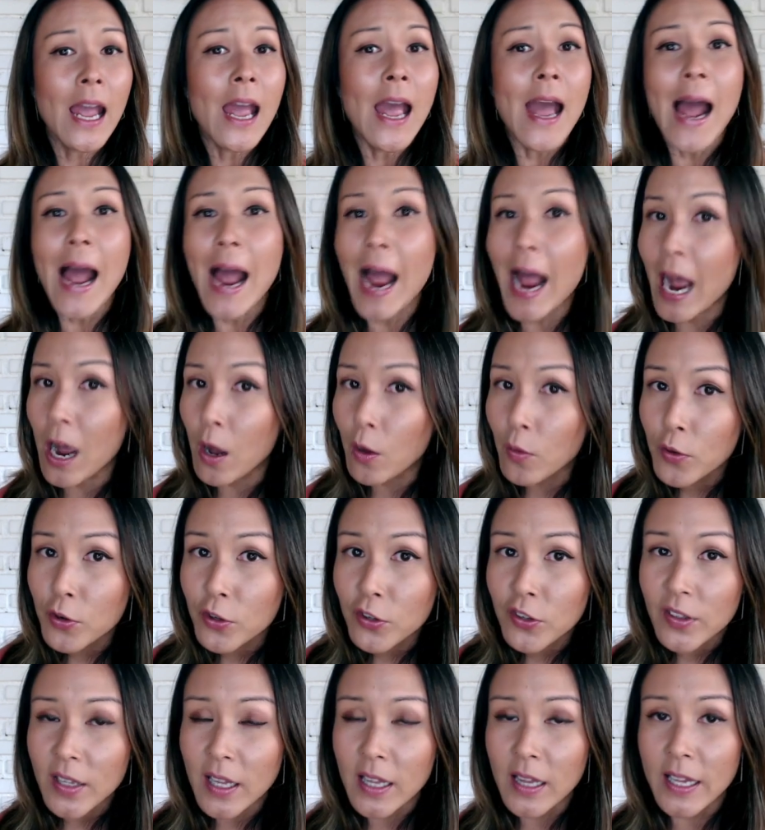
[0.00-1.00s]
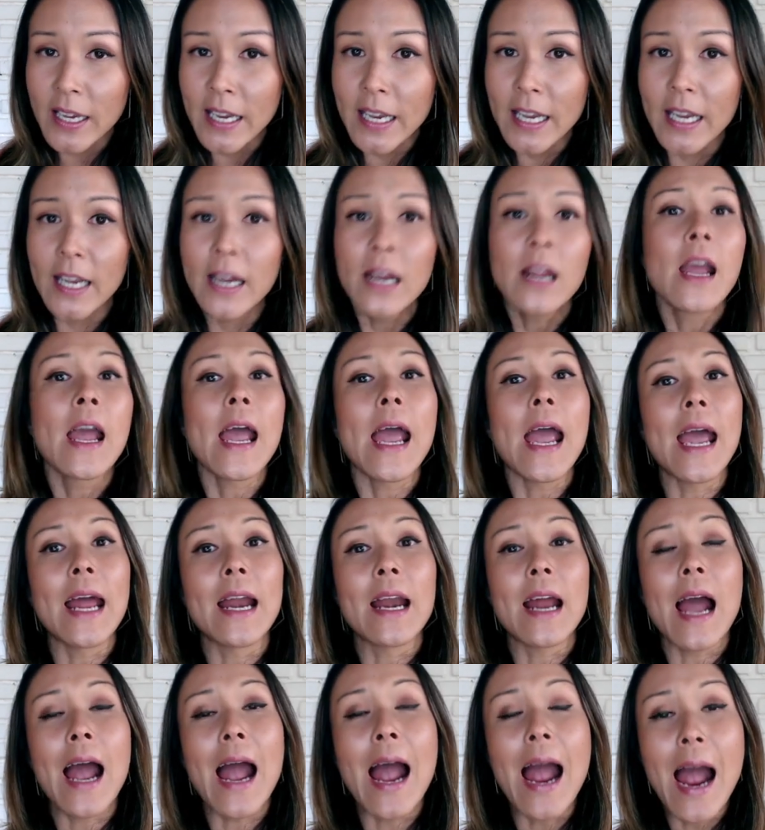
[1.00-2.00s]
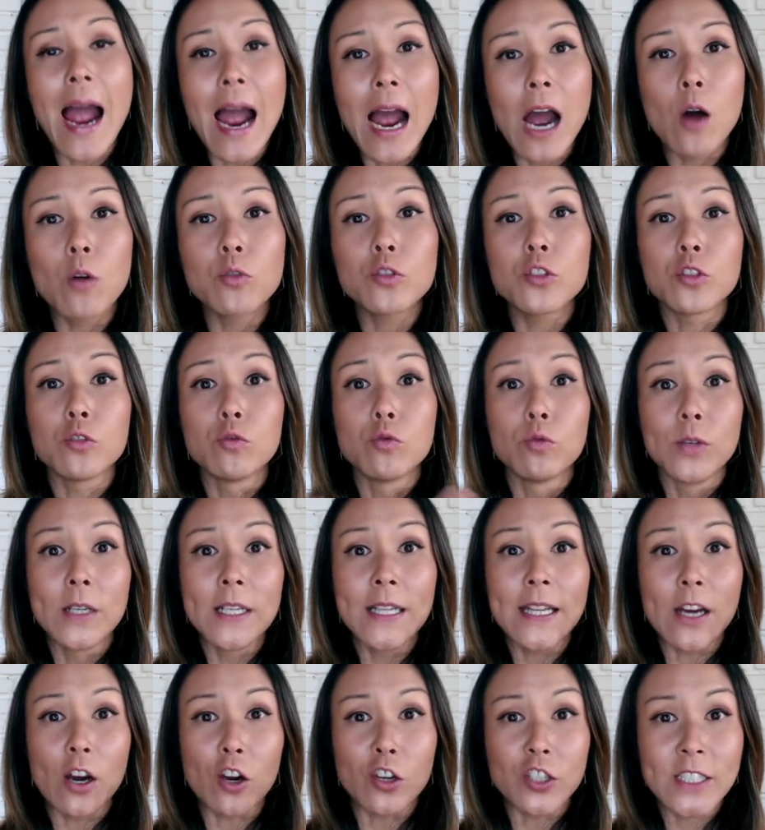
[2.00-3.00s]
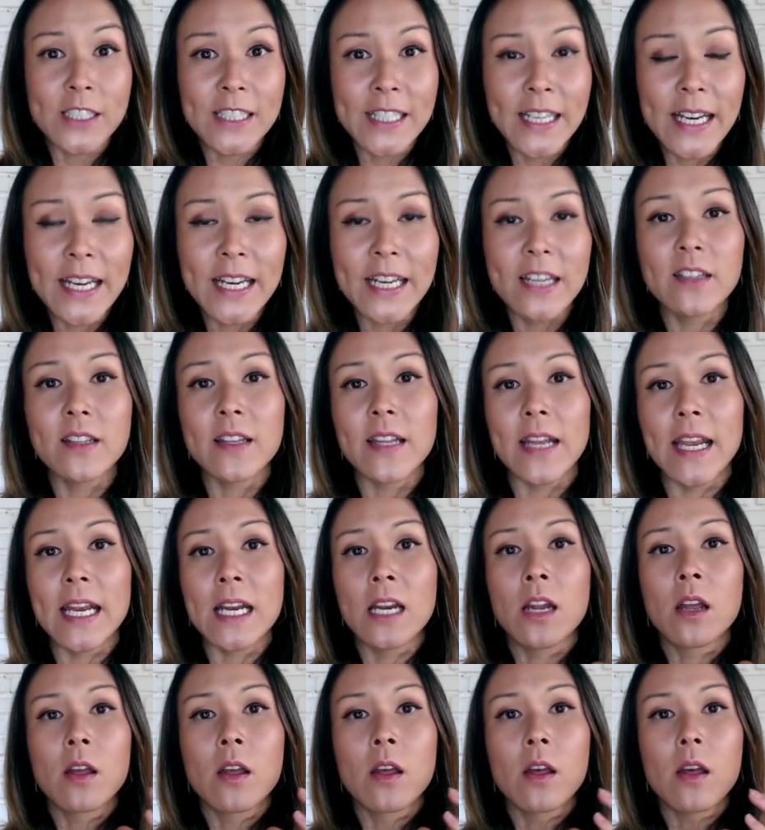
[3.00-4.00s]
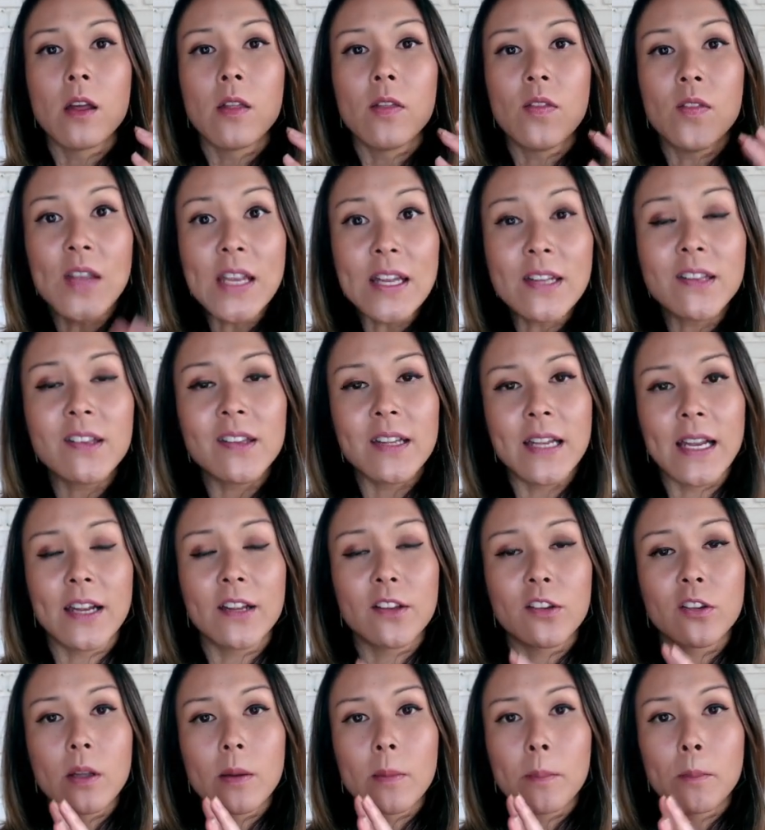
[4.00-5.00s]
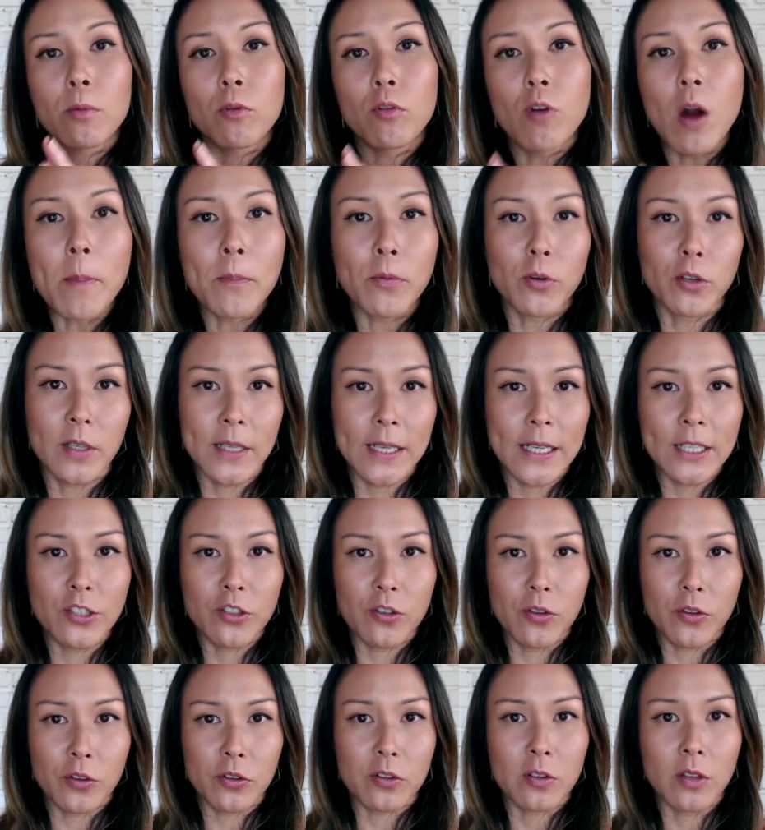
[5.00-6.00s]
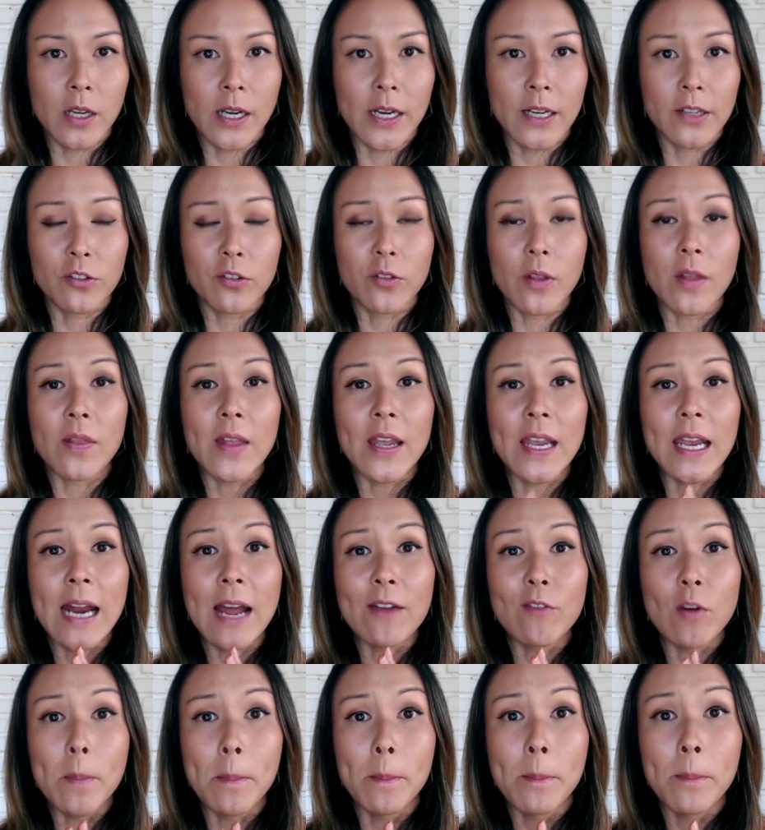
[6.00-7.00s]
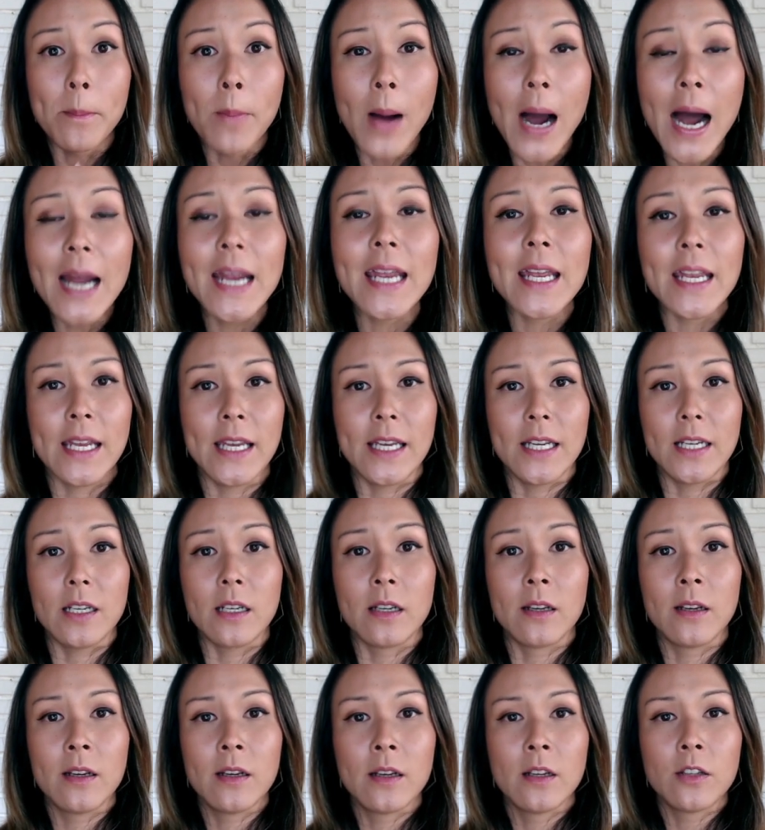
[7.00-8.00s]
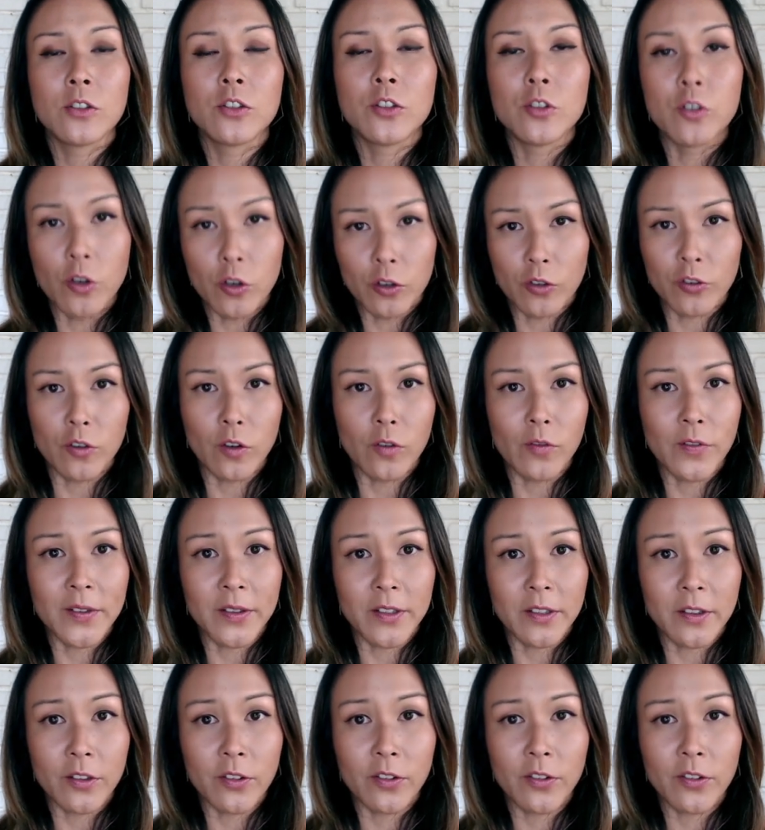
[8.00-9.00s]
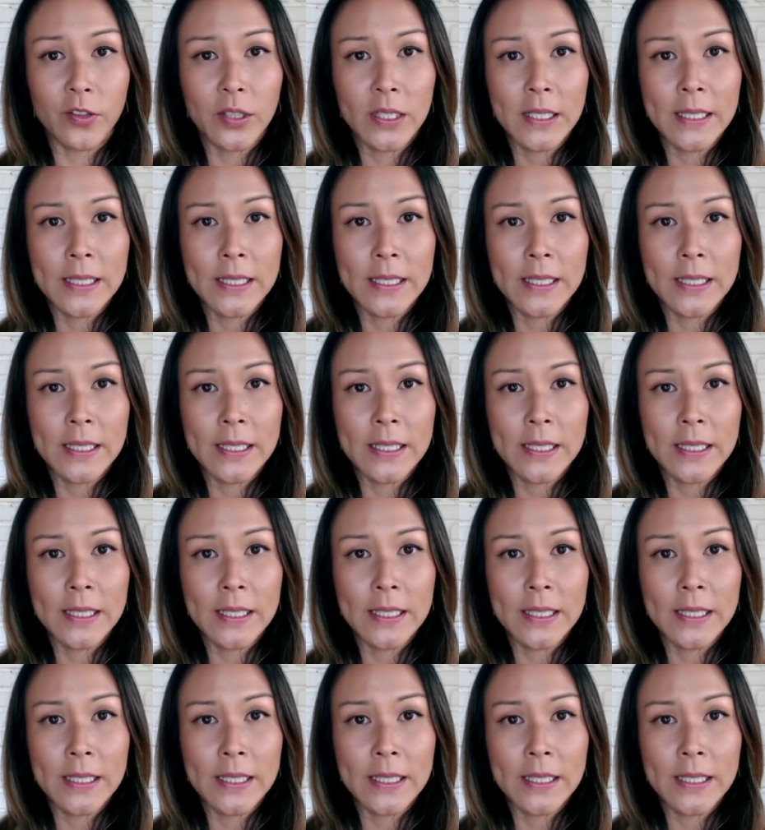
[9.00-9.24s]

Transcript: how they're selling it, and how to really articulate these things properly to their clients so that they can have a buy in to your services.